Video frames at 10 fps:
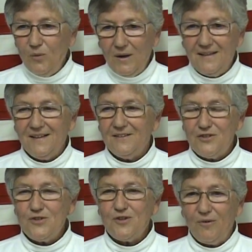what a
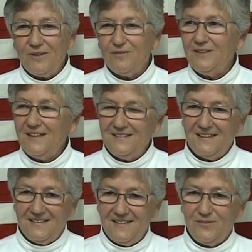stroke yeah. of luck
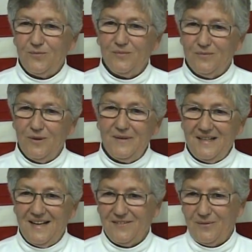that this
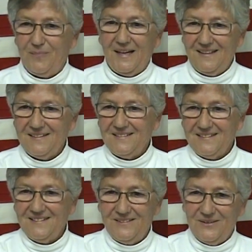woman has a pilot,
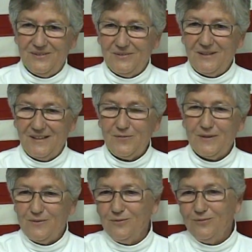you know,
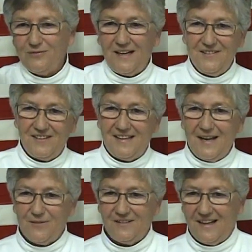husband sure. who flies this
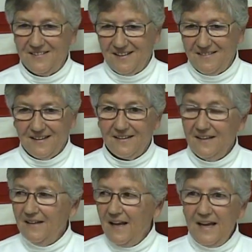advertising yeah. thing.
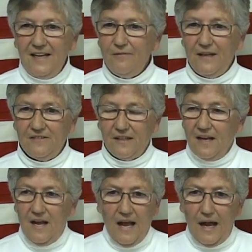AFA
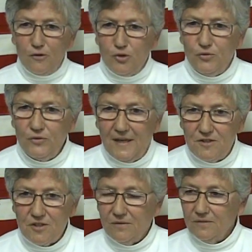said, "How'd you do
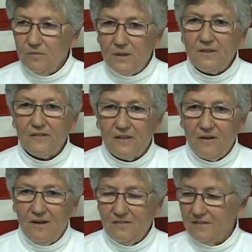that, Sholton? What does it
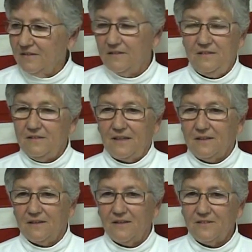cost us? It's not
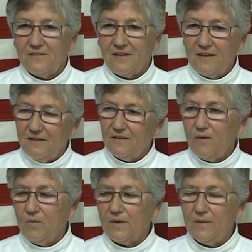going to cost us anything.
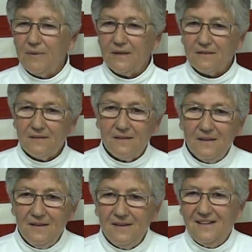Don't worry about it."
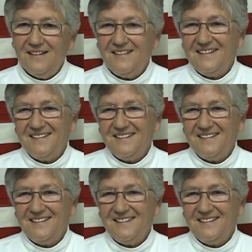Well, now,